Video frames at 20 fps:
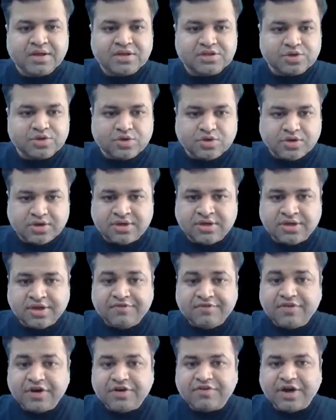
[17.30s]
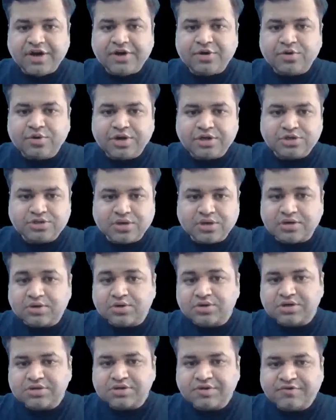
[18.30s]
So if we divide
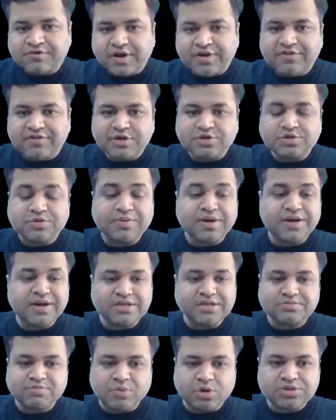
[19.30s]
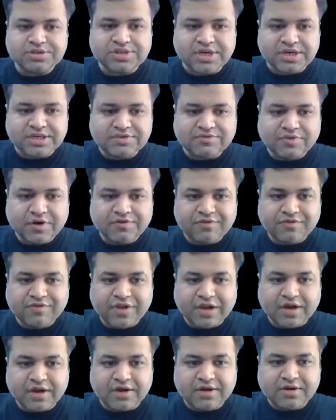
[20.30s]
2005 raised to power x both sides, what we will
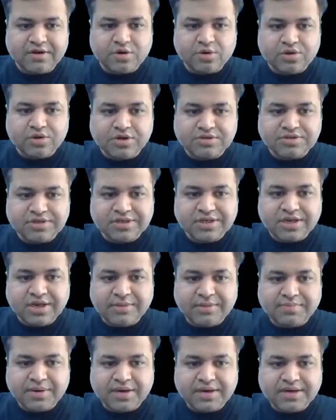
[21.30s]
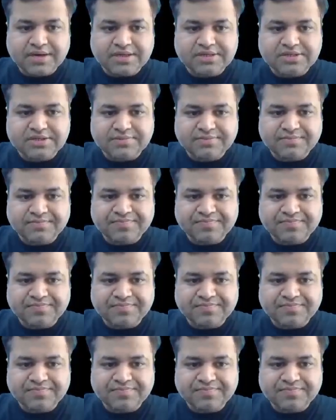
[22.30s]
get? 2003 power x